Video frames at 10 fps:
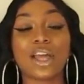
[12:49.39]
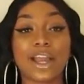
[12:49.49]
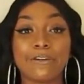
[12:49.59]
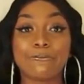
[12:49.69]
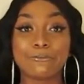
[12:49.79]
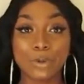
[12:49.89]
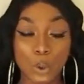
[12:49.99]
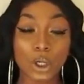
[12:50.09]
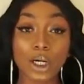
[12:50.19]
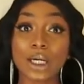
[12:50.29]
a
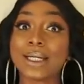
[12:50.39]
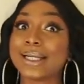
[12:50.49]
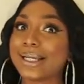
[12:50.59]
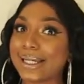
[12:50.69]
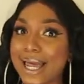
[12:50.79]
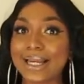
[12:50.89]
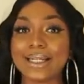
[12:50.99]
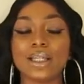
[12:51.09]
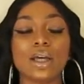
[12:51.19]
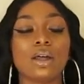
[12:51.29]

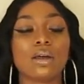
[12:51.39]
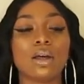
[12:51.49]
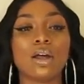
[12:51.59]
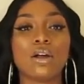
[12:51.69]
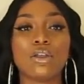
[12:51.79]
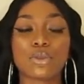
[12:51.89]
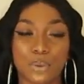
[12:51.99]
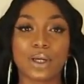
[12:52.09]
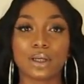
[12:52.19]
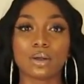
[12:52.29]

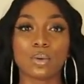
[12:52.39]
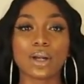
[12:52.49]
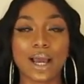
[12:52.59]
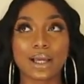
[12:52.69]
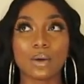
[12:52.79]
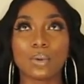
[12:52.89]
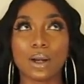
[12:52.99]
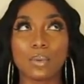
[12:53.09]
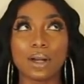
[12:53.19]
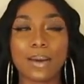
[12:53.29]
493 when
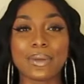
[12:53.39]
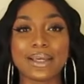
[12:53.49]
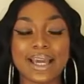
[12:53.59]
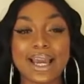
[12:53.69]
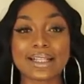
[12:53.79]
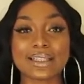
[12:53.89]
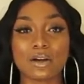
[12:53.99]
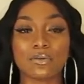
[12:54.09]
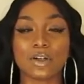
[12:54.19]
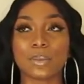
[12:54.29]
I began
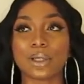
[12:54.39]
self-lender,